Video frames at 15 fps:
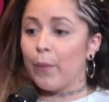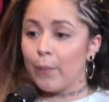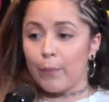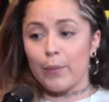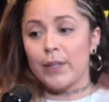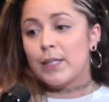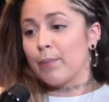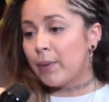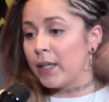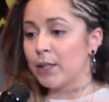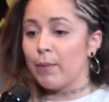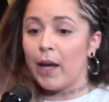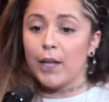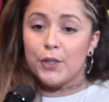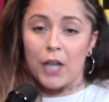Rest in peace,
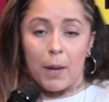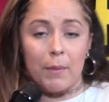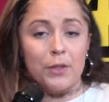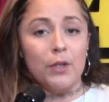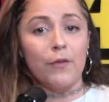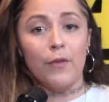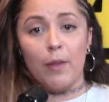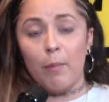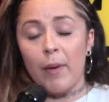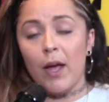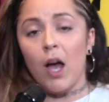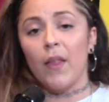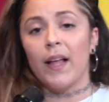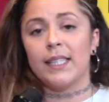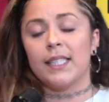Mac Dre. I'm going to do it for the Bay,
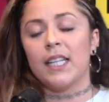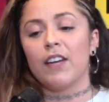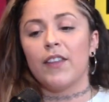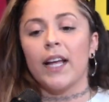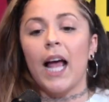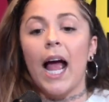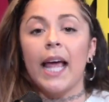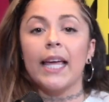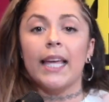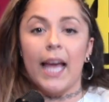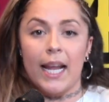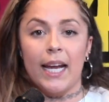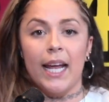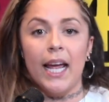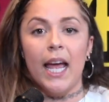all that stuff. Like, I
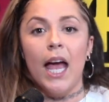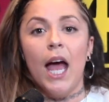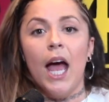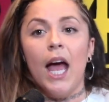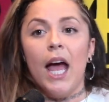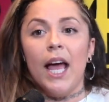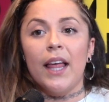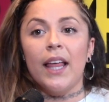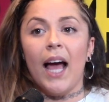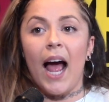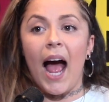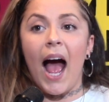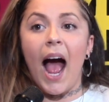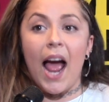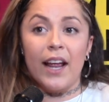get it.
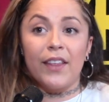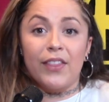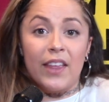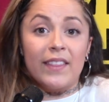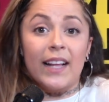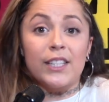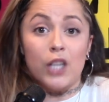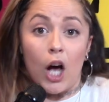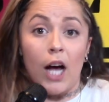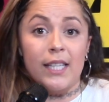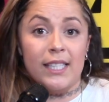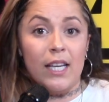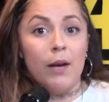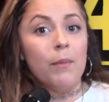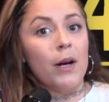I think that's
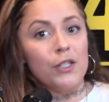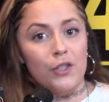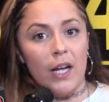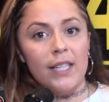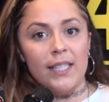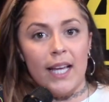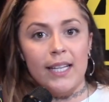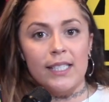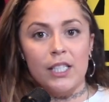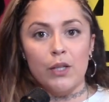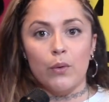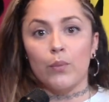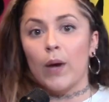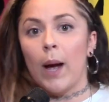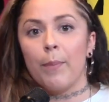awesome on Drake's end to
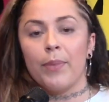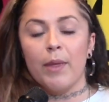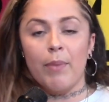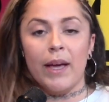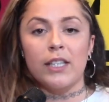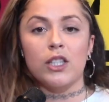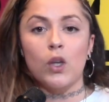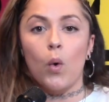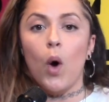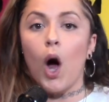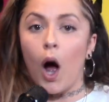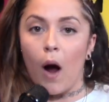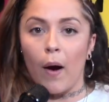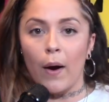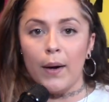rep the Bay so
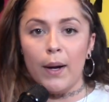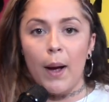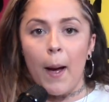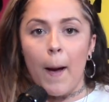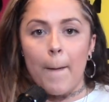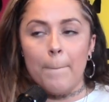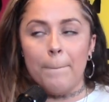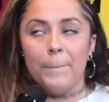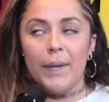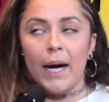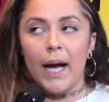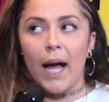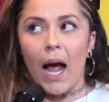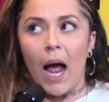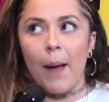hard,
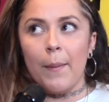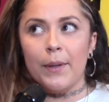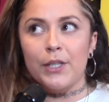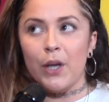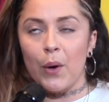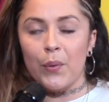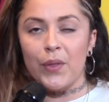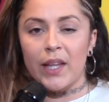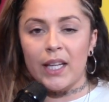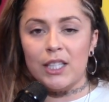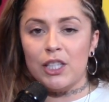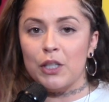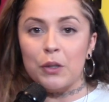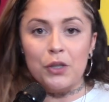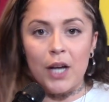but I don't think it's
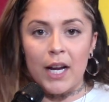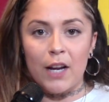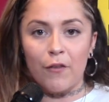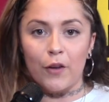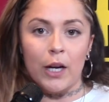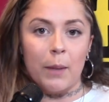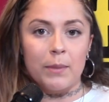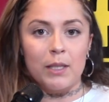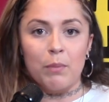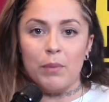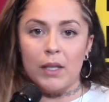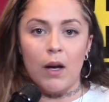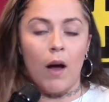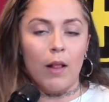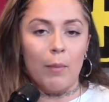too shady for him to
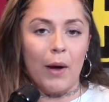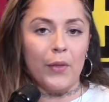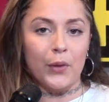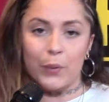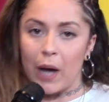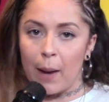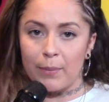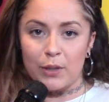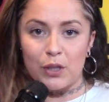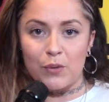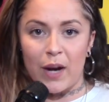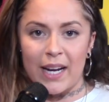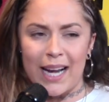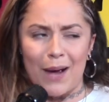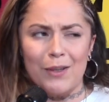be all about the Raptors
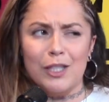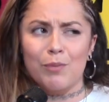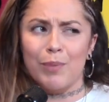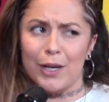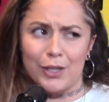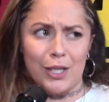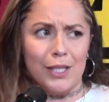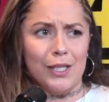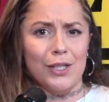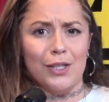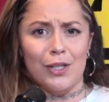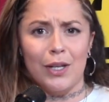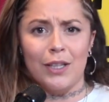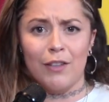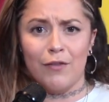right now, especially since
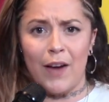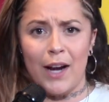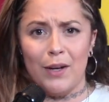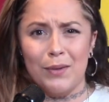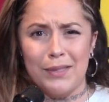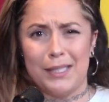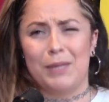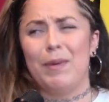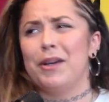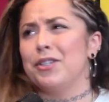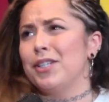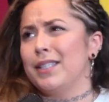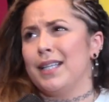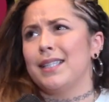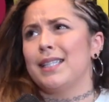they're in the finals,
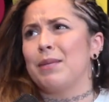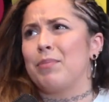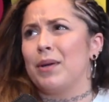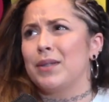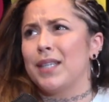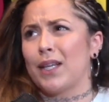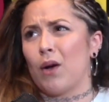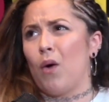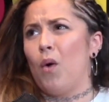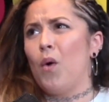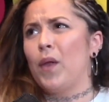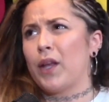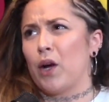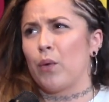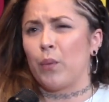especially since he built like a
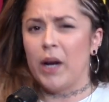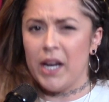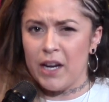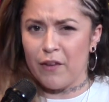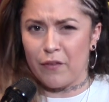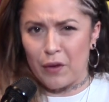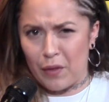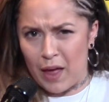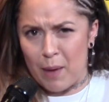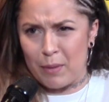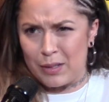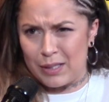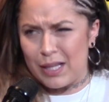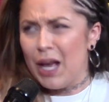whole arena for them, or